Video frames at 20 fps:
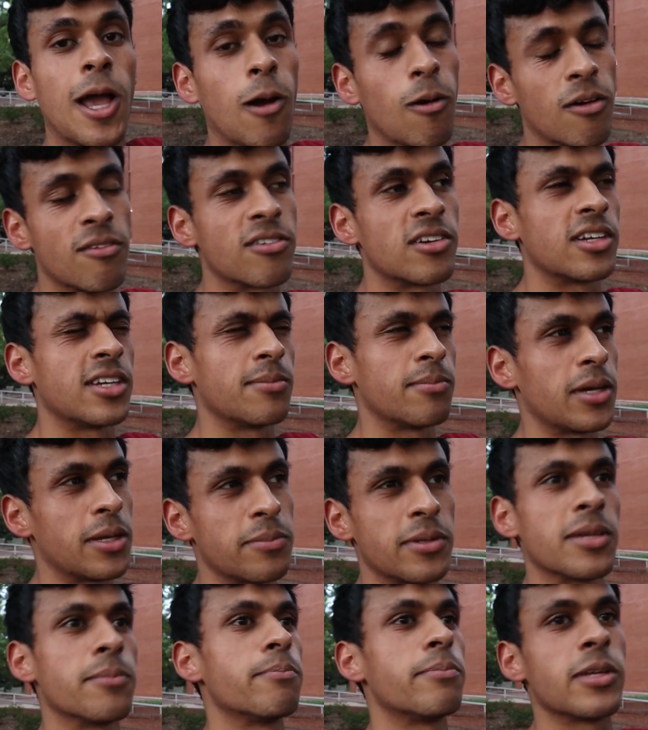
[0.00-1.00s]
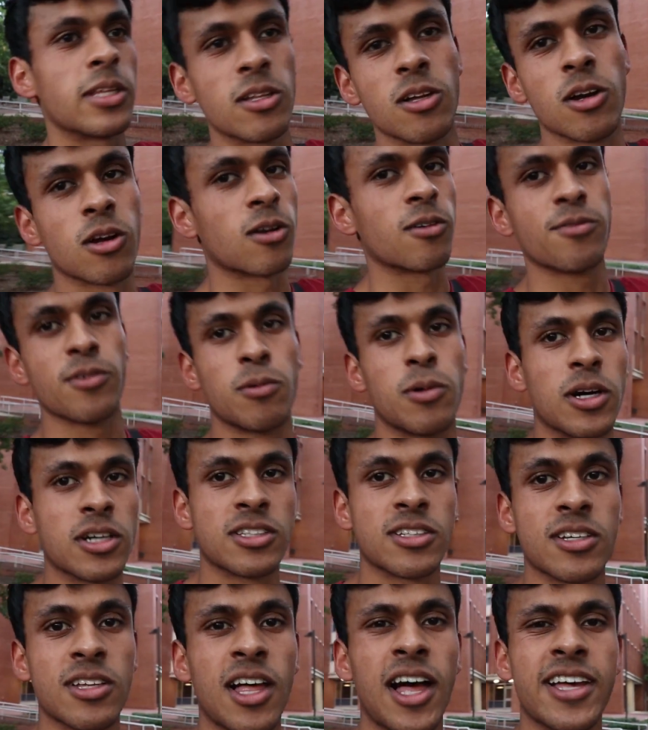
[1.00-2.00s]
However, it might be a bit longer of a
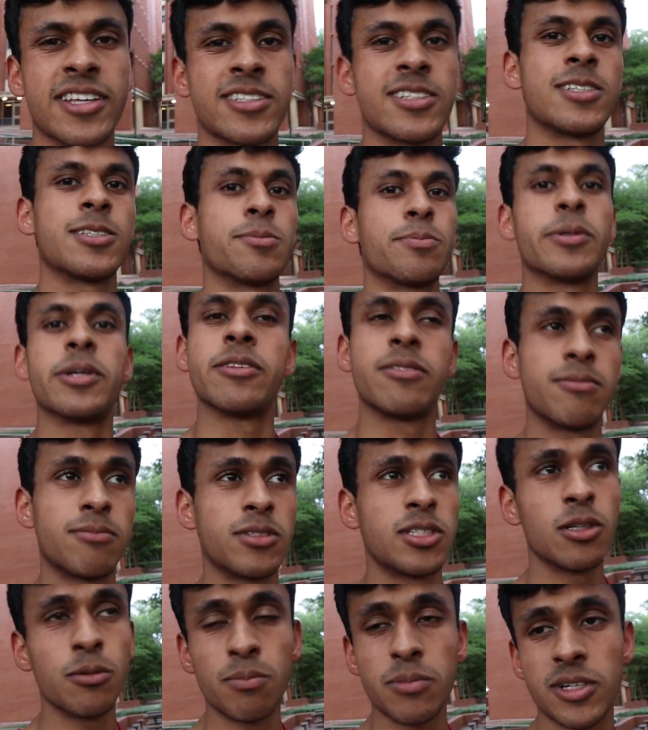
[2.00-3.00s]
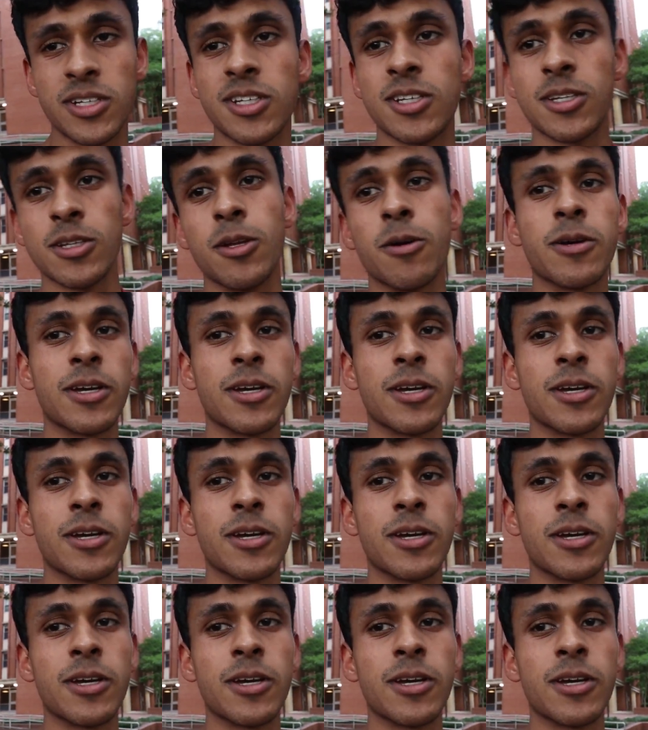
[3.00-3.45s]
walk to classes, but still pretty good